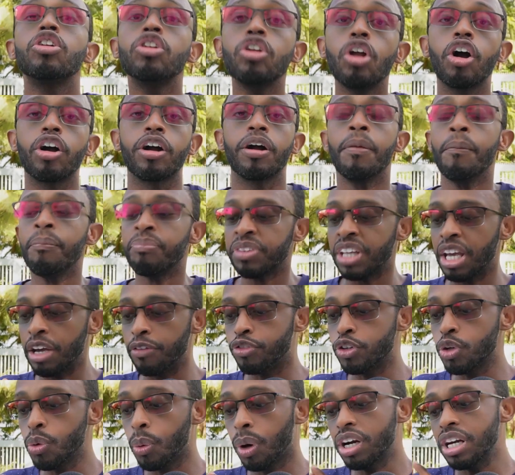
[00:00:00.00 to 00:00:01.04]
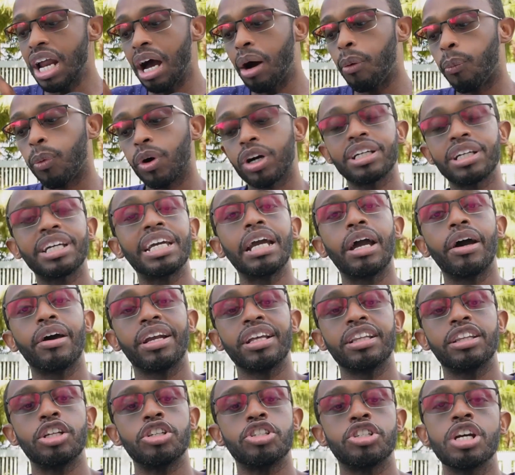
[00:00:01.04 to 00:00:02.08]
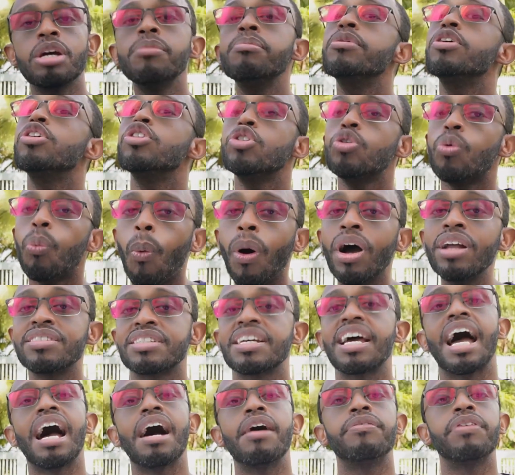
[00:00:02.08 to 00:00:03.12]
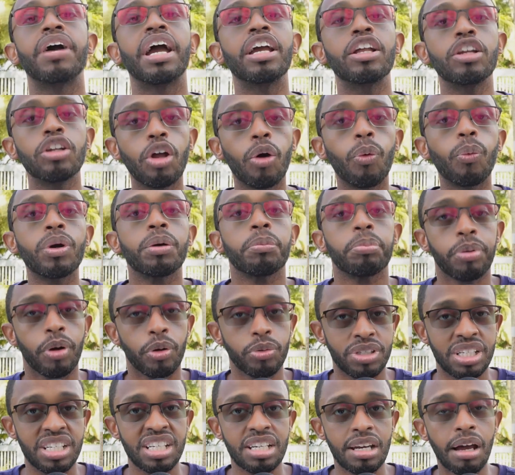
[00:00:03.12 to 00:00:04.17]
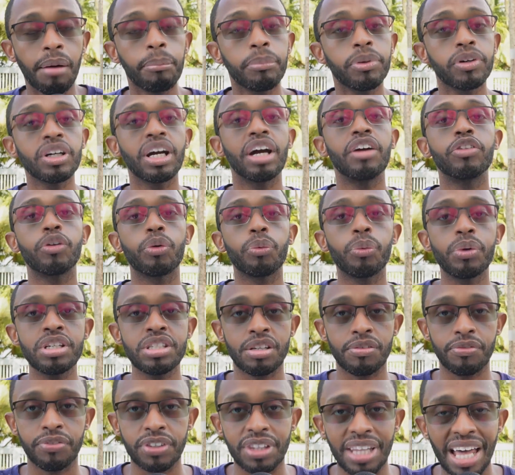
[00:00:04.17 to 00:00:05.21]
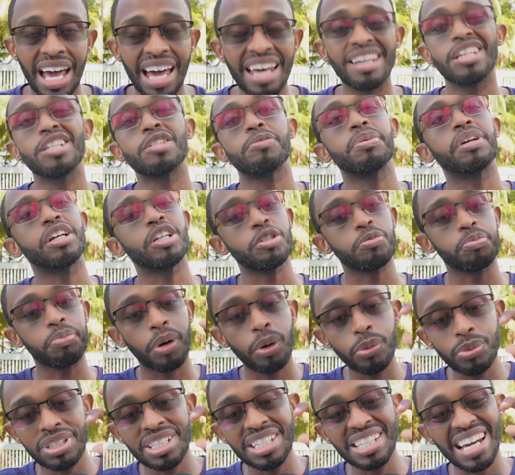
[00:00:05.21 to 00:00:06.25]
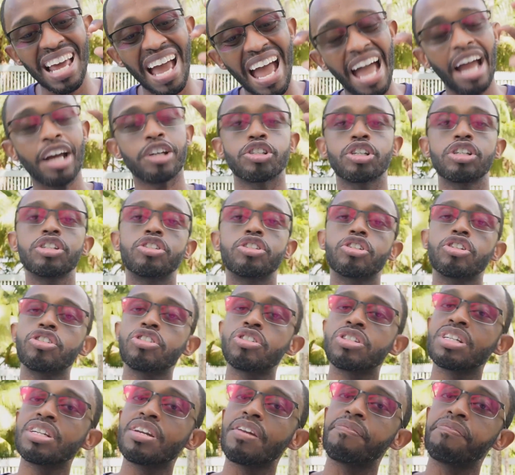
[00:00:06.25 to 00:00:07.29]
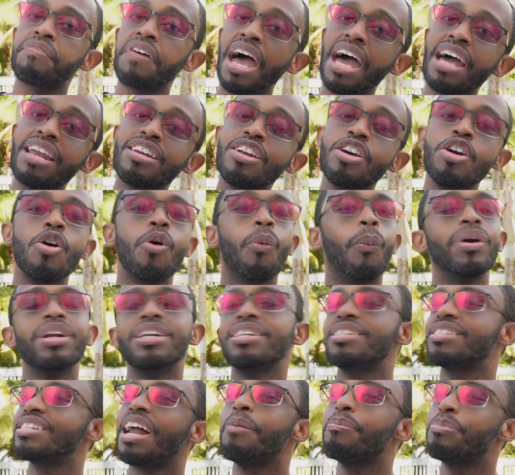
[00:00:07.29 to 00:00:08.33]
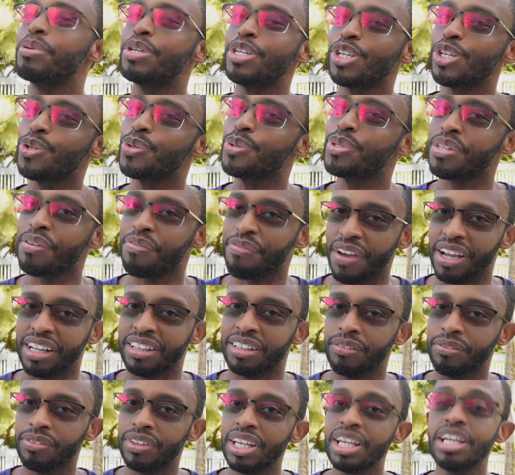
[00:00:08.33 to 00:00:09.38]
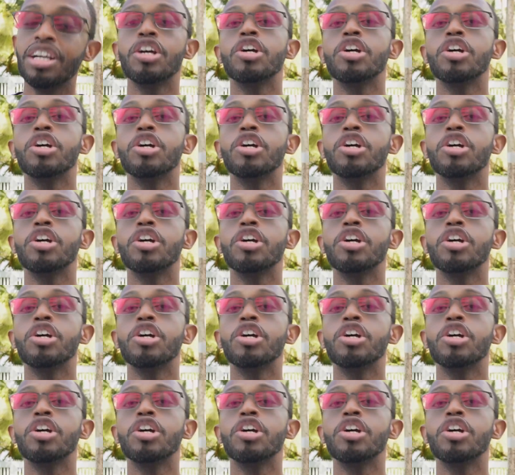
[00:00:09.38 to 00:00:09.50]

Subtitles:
Look, if you are not working out at the gym, you want to have a lower protein number, and the reason for that is because protein actually turns into fat when it's not being used effectively.